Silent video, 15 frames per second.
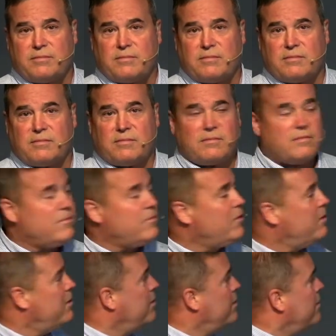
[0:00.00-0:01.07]

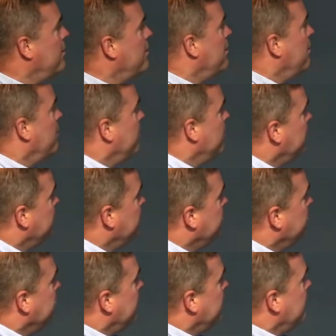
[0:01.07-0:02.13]

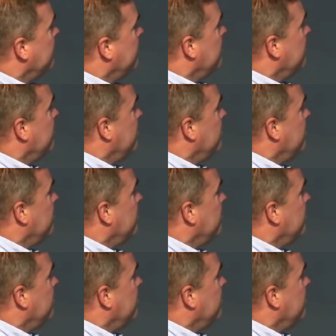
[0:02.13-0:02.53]
Nothing is said.